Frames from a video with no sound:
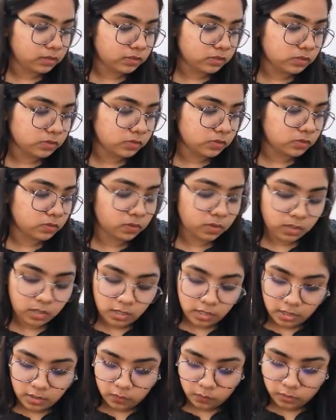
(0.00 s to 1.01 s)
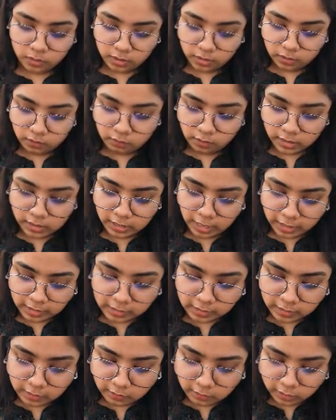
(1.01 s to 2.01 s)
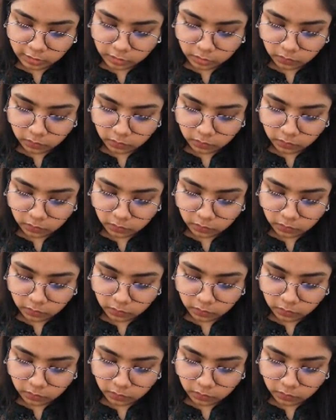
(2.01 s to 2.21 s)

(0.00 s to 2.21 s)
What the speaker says: So we can write acceleration